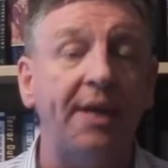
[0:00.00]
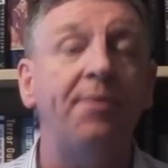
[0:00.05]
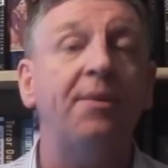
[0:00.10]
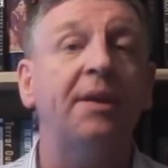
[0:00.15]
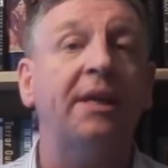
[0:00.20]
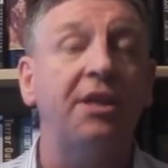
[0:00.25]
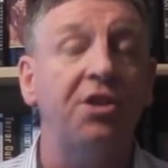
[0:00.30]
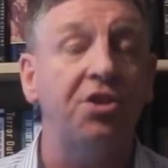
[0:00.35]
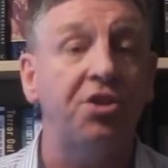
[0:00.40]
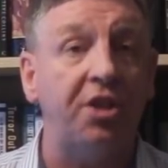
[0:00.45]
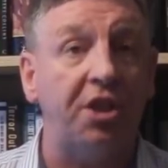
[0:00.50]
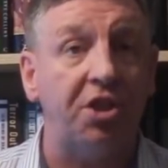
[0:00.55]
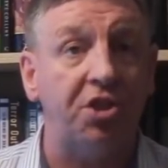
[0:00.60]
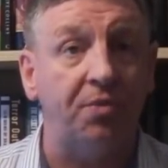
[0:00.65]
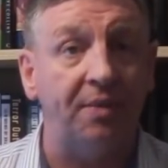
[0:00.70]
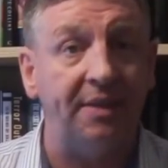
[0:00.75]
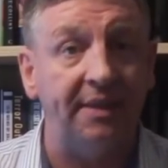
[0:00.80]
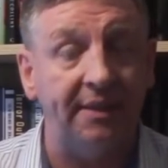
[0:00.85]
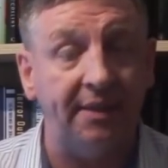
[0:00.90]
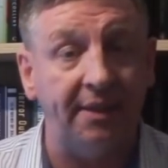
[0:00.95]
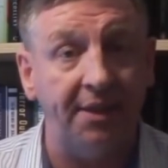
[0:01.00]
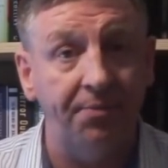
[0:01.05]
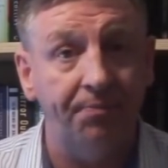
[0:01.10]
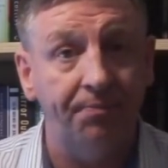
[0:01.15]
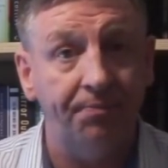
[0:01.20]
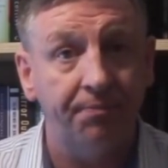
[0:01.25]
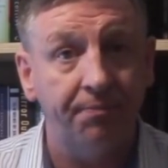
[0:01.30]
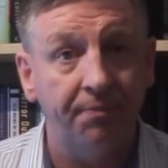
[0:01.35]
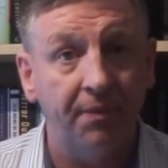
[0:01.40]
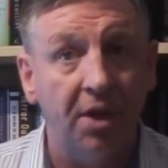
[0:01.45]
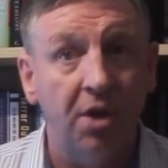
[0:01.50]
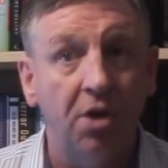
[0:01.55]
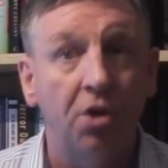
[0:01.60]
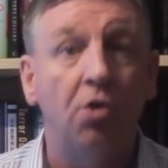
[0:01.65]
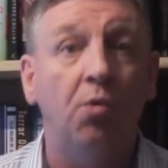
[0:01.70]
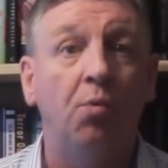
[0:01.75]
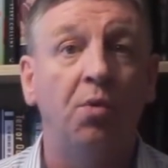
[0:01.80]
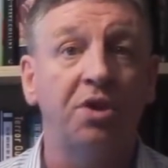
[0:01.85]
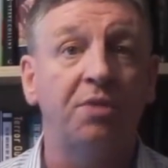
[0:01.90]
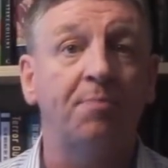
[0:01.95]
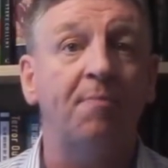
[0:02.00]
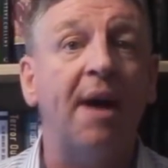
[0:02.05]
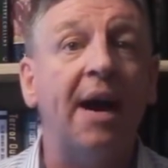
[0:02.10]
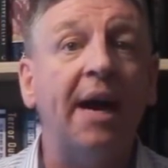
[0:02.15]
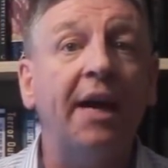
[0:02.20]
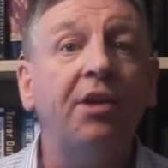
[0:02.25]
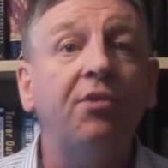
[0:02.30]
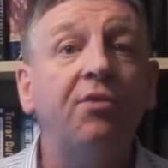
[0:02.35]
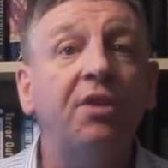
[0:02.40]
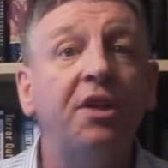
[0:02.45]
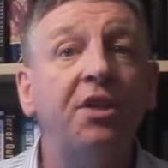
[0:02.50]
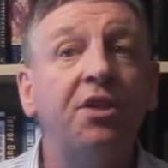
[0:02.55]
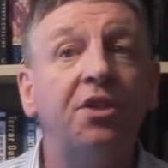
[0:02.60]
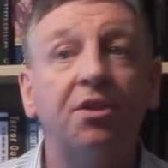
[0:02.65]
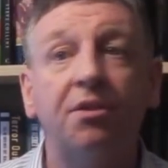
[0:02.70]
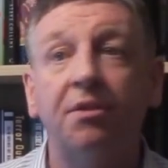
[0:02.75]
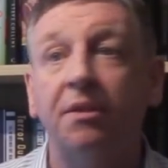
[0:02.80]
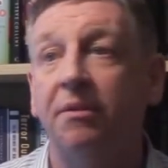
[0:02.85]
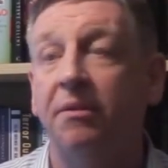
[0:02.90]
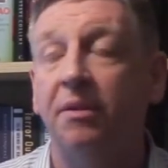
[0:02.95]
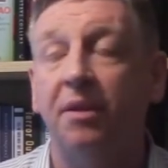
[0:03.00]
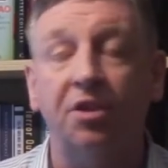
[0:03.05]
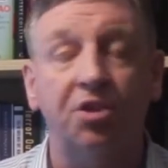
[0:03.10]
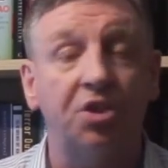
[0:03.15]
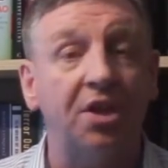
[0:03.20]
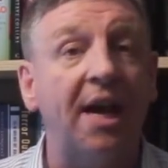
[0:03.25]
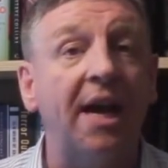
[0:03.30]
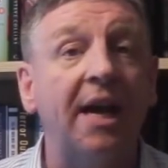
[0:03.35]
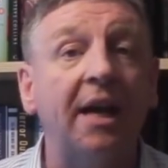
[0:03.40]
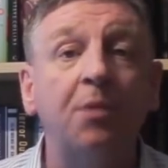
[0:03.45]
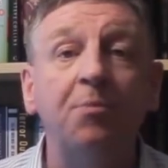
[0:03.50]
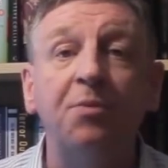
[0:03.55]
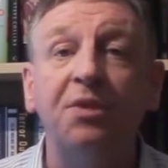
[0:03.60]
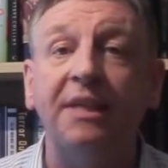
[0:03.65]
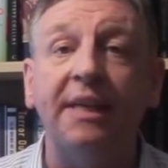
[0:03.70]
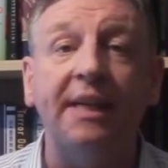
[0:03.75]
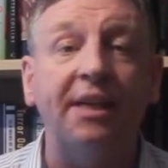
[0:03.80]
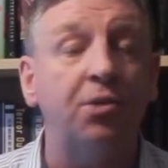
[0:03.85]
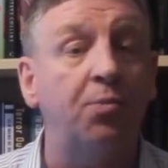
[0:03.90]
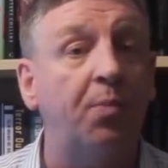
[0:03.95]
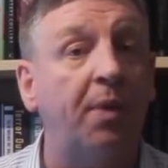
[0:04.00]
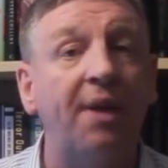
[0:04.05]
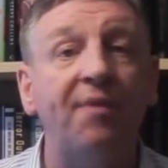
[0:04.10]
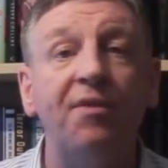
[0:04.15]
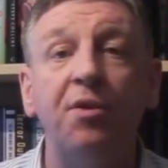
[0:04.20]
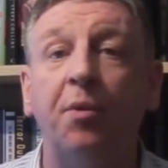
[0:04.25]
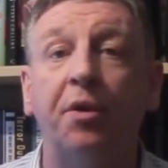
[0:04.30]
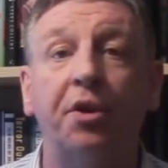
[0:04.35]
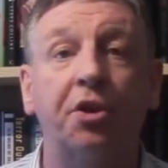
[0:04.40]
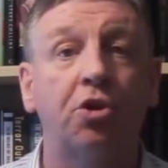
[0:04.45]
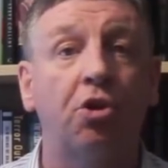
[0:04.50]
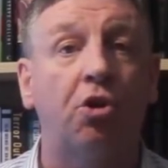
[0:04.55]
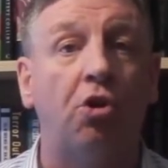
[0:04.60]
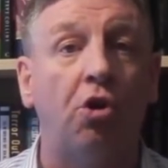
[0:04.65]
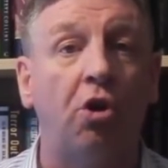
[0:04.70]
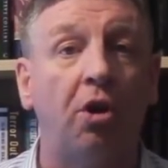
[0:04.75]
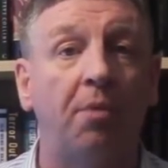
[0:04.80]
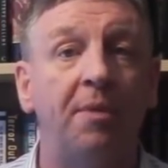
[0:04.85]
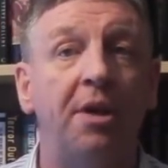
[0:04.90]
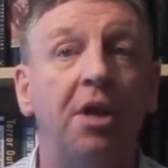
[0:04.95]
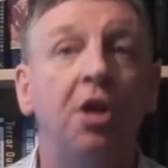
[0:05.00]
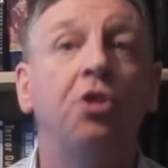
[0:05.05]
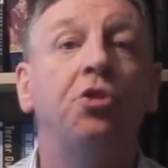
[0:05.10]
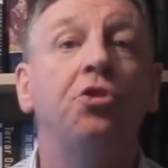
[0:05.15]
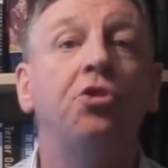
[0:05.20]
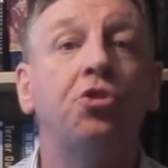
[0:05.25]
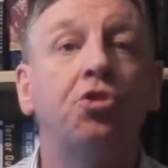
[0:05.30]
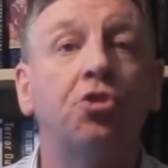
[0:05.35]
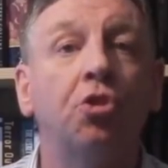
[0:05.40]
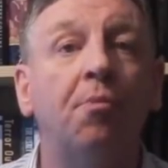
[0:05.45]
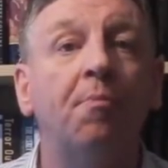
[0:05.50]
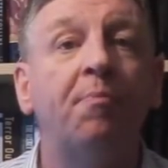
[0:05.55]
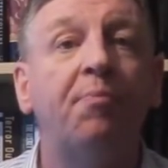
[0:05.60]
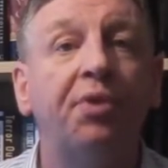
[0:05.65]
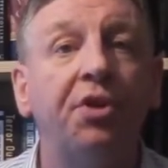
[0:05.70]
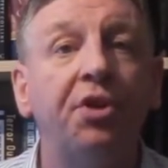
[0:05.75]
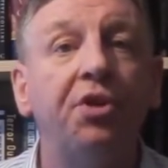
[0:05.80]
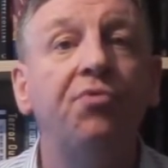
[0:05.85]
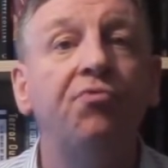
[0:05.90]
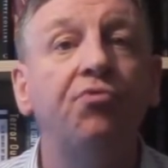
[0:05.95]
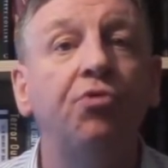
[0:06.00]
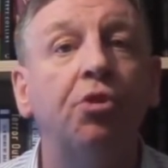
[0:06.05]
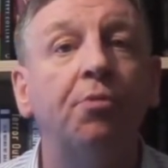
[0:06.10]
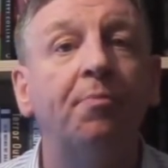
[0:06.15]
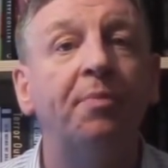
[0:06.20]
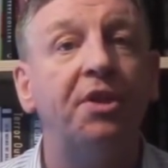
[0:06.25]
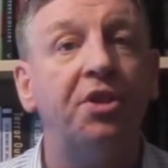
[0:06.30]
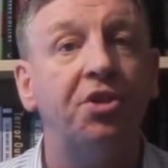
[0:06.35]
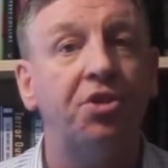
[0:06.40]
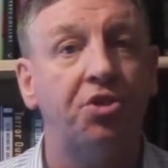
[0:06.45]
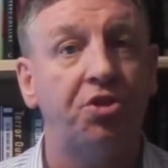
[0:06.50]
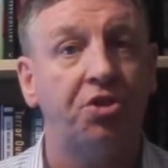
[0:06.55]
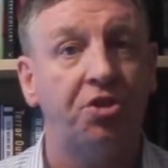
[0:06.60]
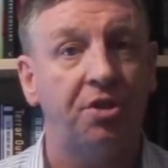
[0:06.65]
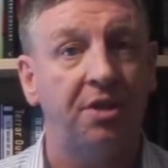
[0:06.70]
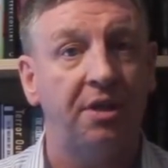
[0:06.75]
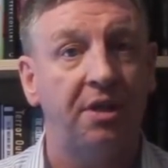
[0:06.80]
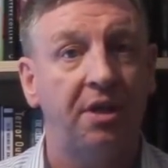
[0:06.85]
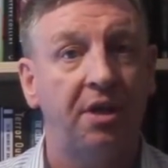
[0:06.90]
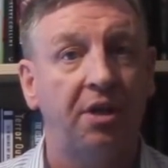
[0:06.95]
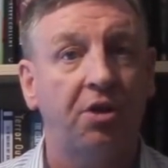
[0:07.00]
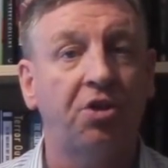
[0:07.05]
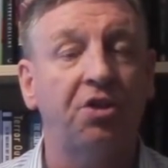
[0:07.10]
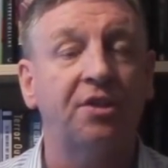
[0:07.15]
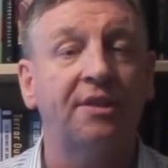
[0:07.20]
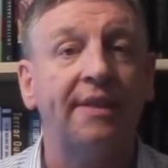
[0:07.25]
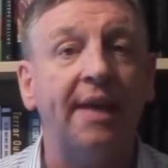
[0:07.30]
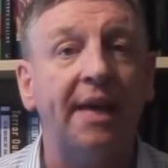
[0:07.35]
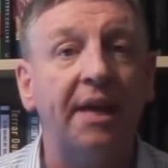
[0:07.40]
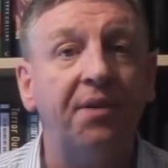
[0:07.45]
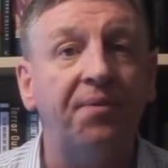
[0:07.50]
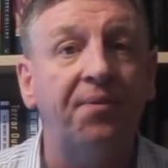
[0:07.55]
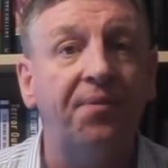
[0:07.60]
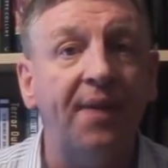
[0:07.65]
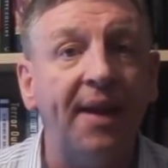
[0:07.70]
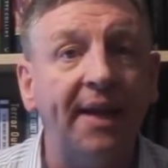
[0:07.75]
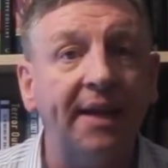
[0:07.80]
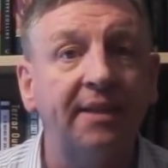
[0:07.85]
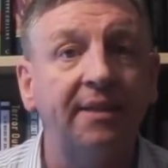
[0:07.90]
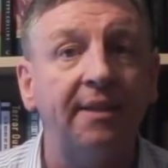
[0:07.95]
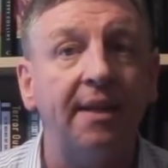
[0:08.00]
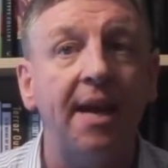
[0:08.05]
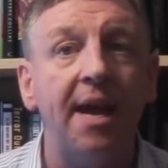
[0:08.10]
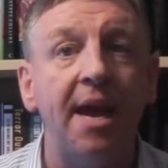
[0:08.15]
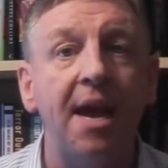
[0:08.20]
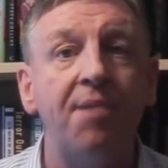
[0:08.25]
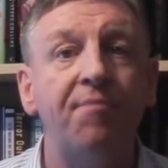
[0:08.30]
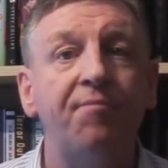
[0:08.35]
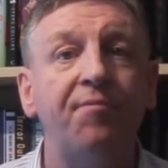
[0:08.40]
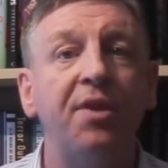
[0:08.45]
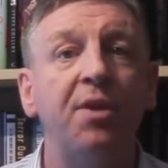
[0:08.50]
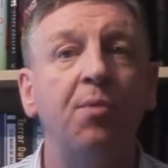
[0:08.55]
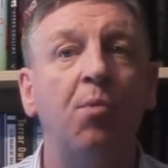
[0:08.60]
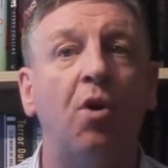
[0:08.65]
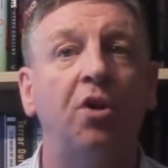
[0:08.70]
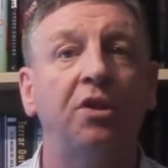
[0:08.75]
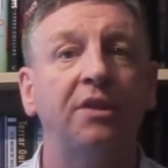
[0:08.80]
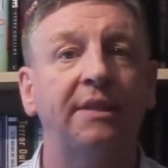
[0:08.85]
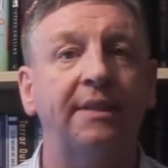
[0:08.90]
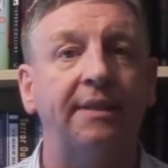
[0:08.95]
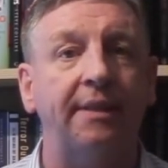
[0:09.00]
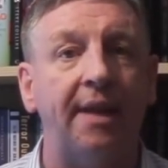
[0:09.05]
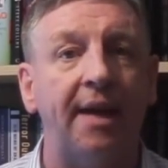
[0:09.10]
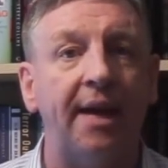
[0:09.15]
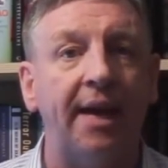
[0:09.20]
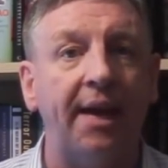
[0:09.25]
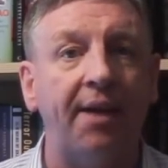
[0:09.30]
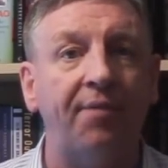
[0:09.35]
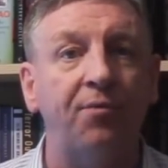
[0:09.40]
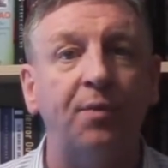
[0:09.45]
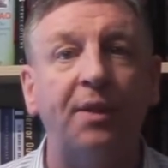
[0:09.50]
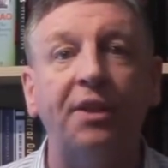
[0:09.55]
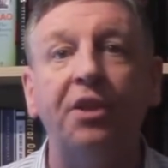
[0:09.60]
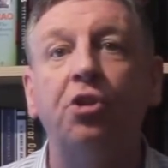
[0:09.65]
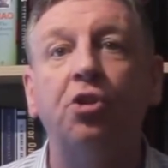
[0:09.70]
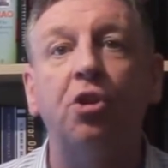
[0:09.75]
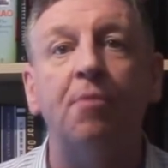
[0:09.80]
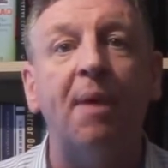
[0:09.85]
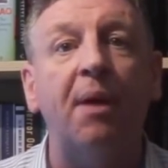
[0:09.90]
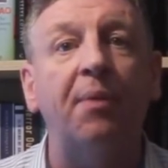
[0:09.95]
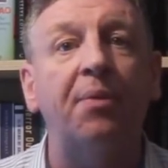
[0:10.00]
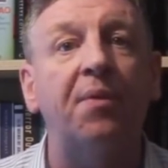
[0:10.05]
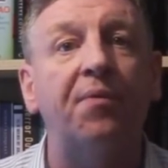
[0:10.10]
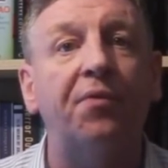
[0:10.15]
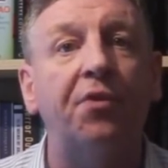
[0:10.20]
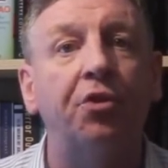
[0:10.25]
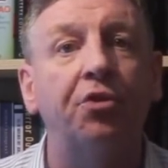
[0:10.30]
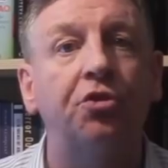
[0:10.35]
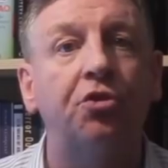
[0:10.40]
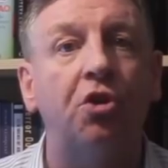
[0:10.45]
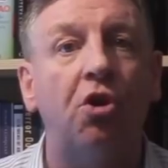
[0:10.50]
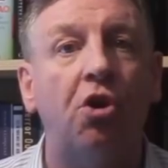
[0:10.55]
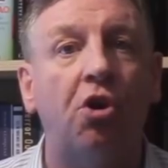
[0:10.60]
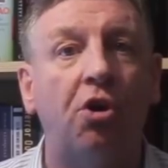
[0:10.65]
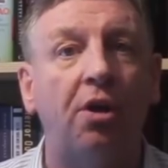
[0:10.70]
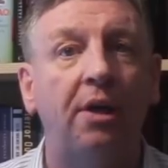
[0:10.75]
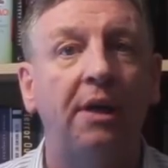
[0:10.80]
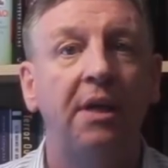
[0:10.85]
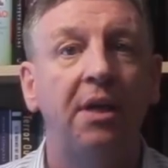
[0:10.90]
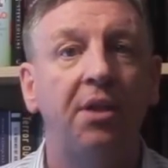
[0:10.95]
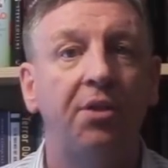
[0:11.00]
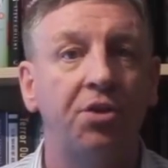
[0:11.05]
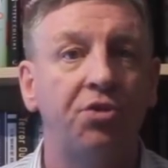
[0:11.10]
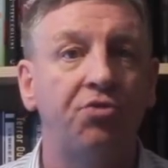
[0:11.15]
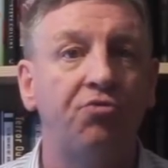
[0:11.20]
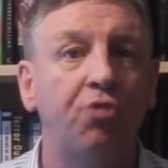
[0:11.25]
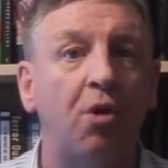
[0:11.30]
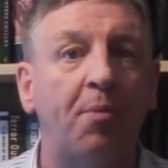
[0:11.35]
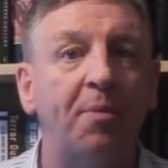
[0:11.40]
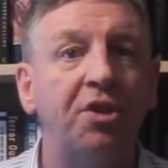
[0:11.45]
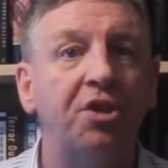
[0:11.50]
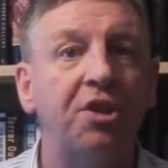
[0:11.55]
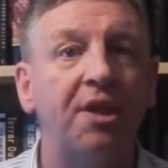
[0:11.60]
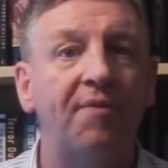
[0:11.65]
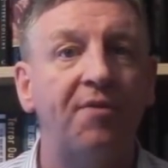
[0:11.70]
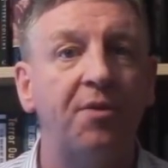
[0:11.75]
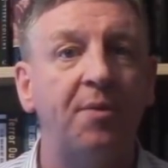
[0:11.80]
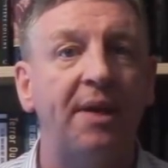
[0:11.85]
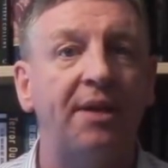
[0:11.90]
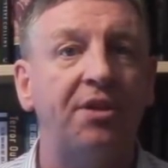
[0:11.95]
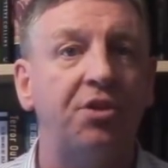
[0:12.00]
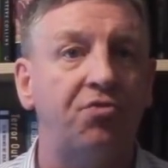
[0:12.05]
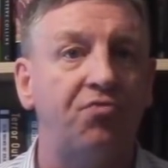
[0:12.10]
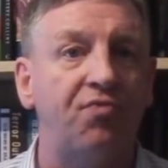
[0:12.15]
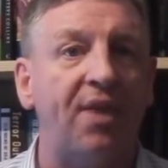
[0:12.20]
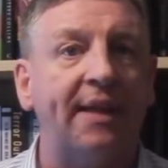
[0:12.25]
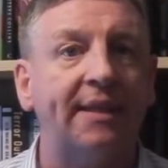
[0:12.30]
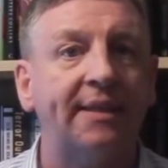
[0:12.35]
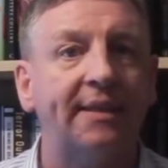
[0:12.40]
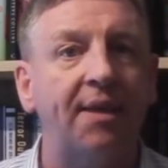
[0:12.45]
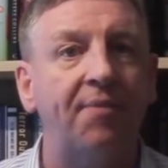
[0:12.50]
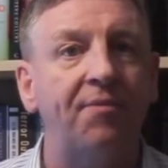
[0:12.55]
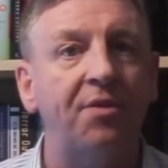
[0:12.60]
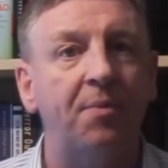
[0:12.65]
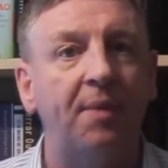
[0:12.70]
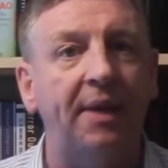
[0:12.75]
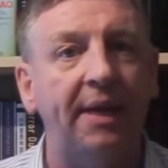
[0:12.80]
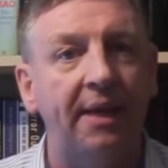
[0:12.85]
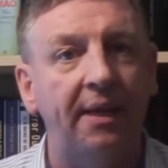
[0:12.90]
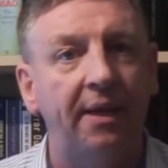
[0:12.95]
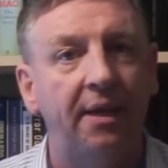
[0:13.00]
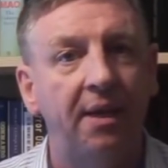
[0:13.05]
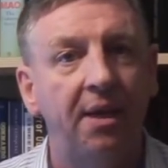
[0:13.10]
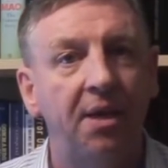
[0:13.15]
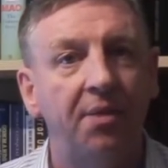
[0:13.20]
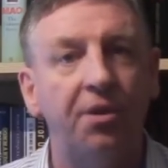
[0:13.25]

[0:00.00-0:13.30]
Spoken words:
in the constituency, was migrants, asylum seekers, whatever you want to call them, dumping rubbish. Because that affects everyone's lives when they come out the front door. There's rubbish everywhere, there's rats everywhere.